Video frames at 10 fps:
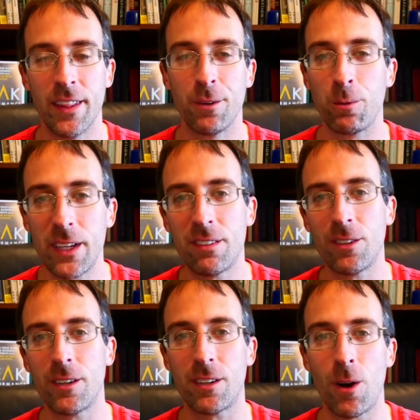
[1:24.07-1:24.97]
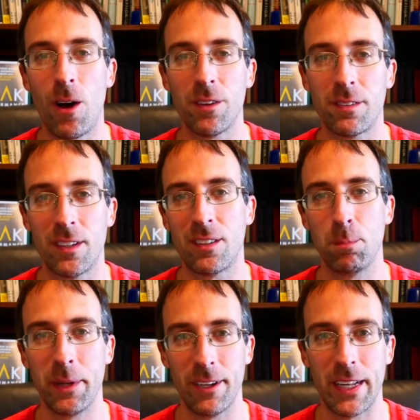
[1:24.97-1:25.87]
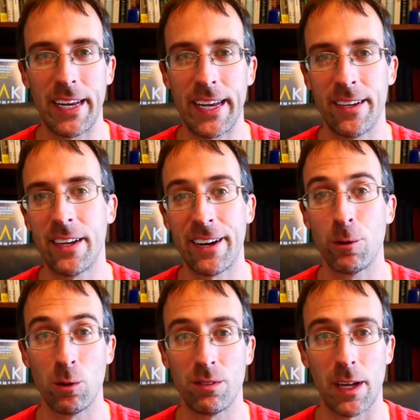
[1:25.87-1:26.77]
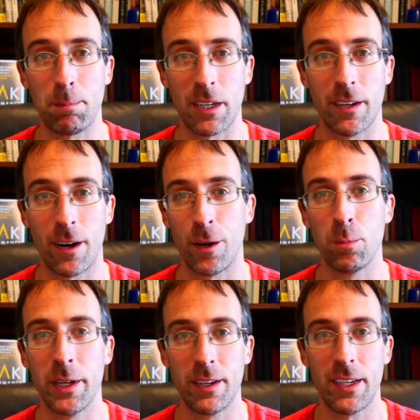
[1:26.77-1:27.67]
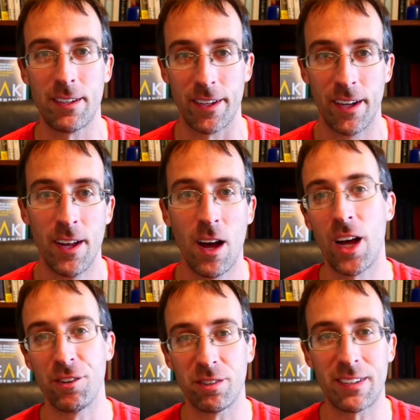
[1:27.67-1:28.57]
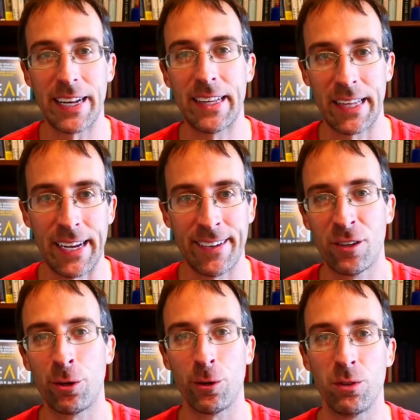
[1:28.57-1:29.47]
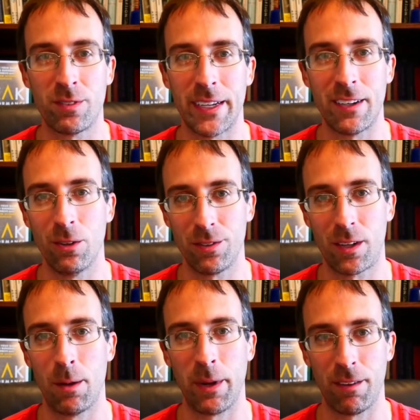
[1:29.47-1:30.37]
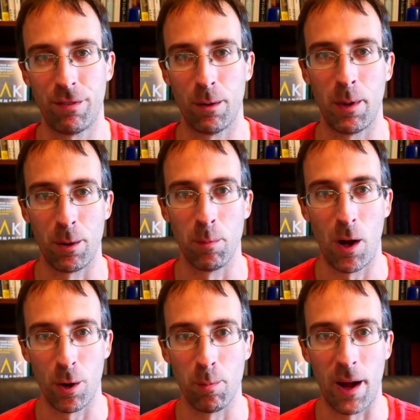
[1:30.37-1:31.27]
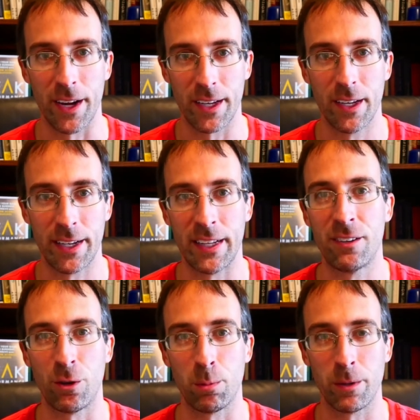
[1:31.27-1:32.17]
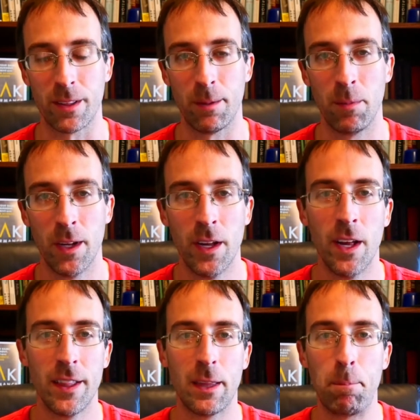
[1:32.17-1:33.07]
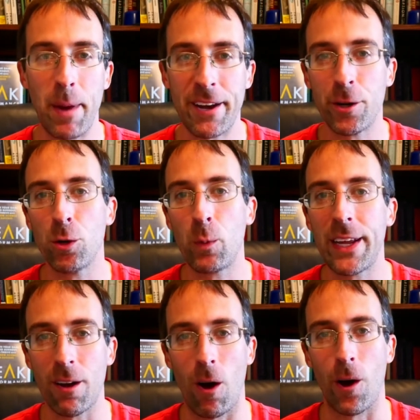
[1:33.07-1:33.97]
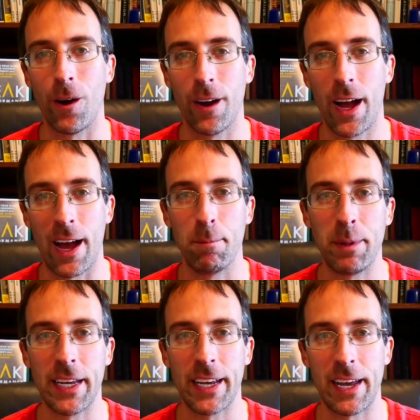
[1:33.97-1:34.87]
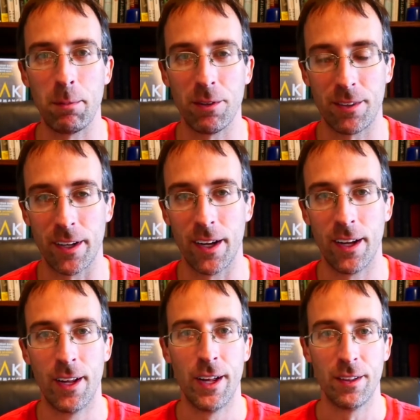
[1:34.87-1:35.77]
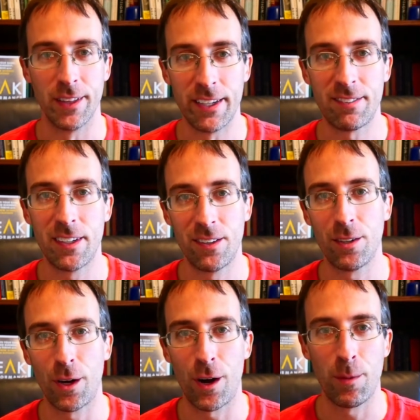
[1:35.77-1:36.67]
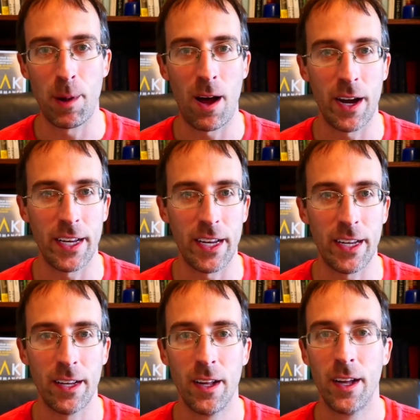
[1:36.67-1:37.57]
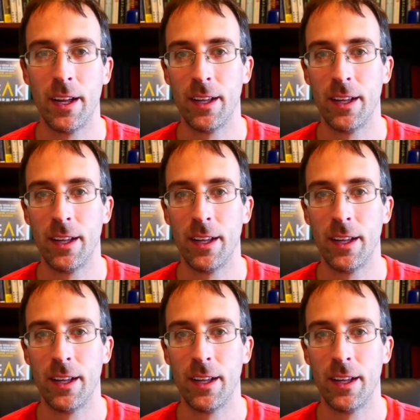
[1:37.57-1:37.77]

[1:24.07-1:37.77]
The research calls this ability interoception, our ability to understand the internal signals coming from our body and interpret them. The better we are at being able to listen to our body,